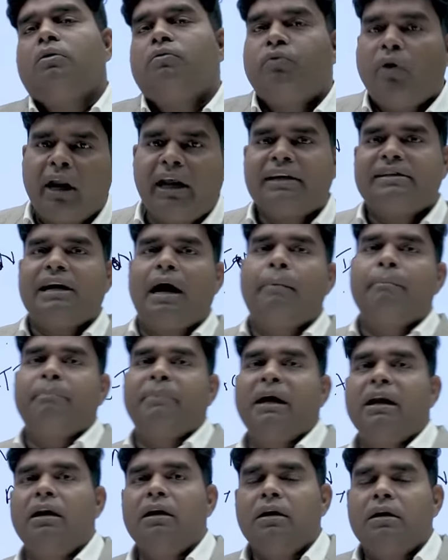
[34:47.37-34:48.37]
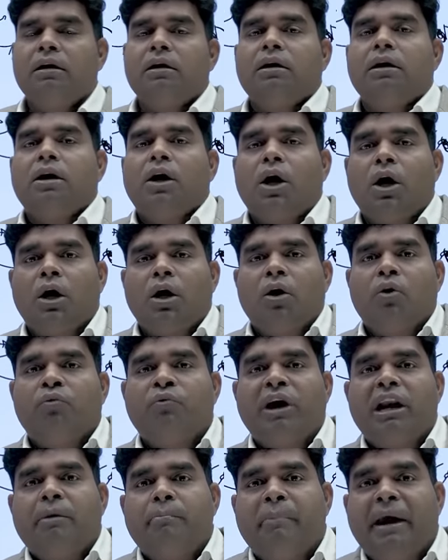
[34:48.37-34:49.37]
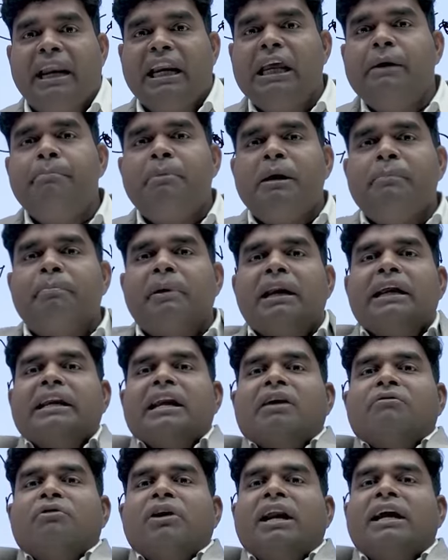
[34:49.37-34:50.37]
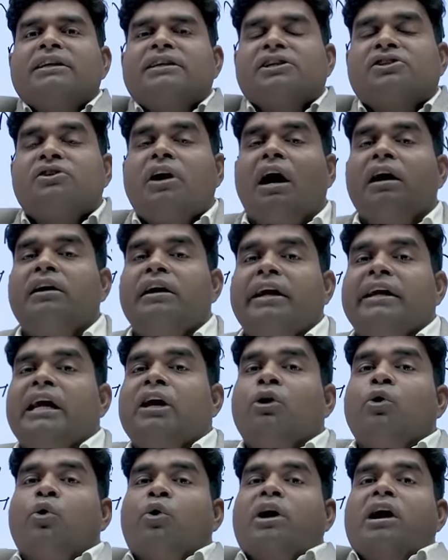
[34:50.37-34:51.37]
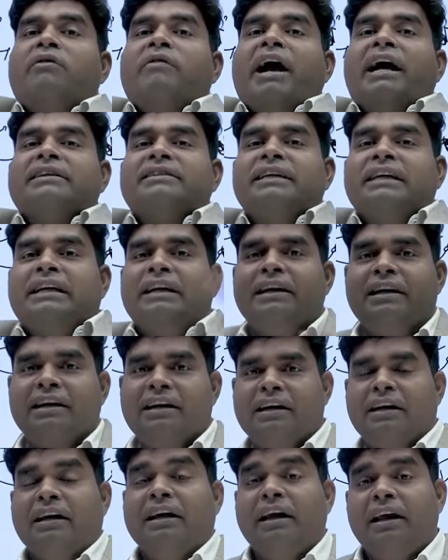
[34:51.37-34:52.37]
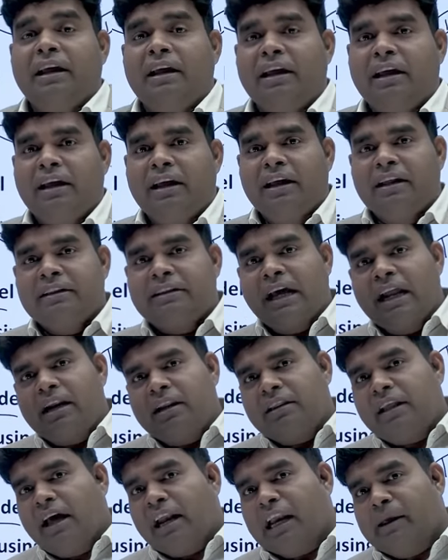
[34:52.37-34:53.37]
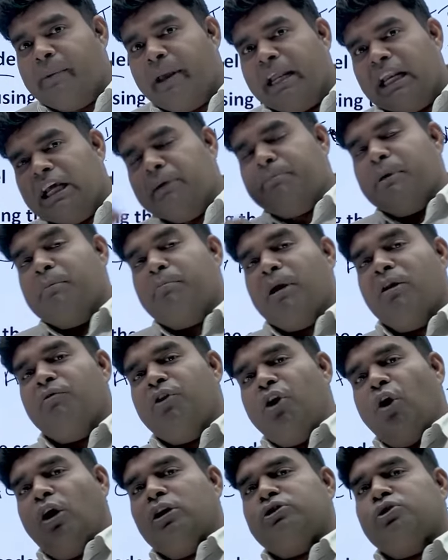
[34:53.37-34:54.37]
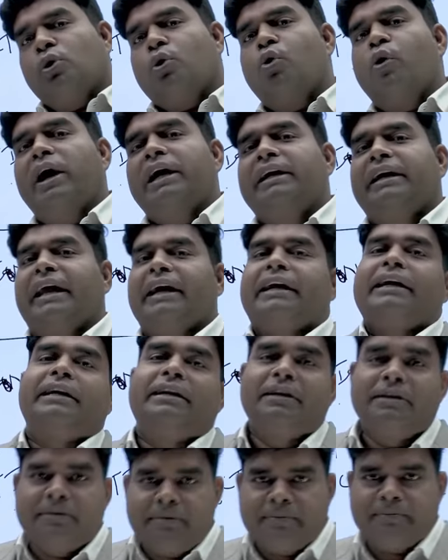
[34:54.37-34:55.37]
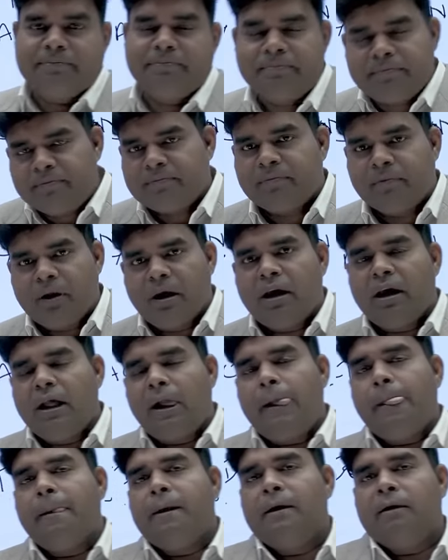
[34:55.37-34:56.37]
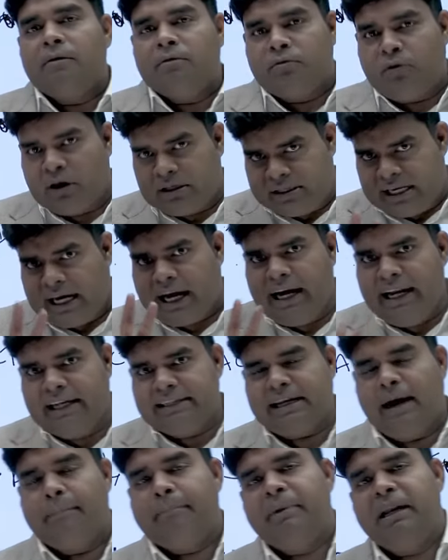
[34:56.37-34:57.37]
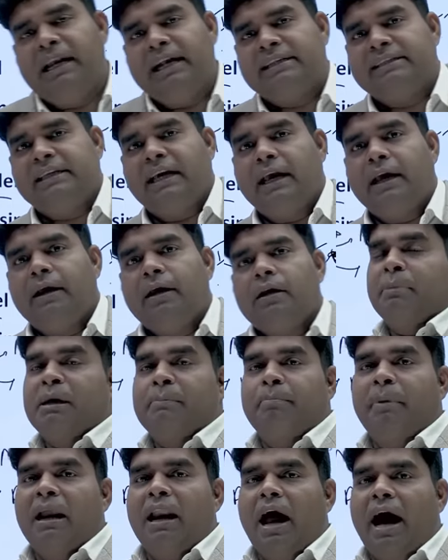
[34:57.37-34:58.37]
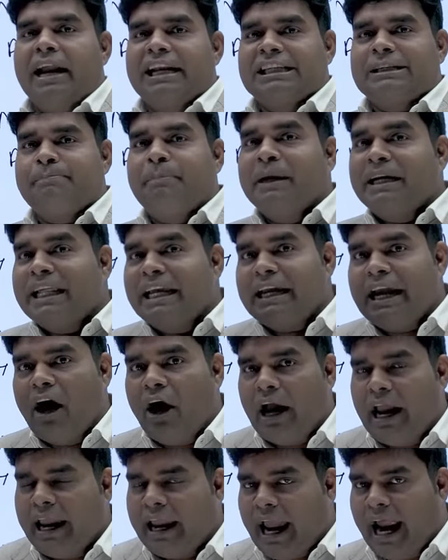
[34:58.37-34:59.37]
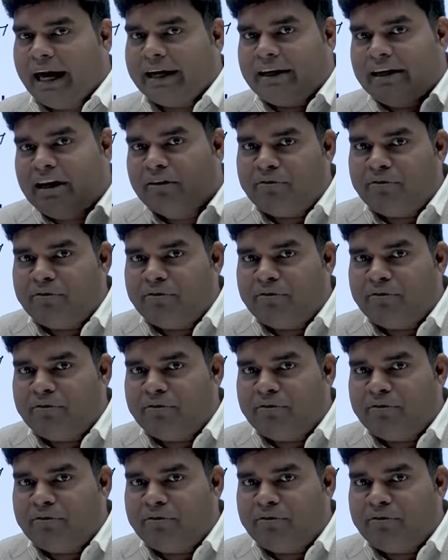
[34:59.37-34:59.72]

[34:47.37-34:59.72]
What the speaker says: For example, when many people in a village start taking corona vaccine, then the remaining people will also go and take it. For second example, let's say people are spitting at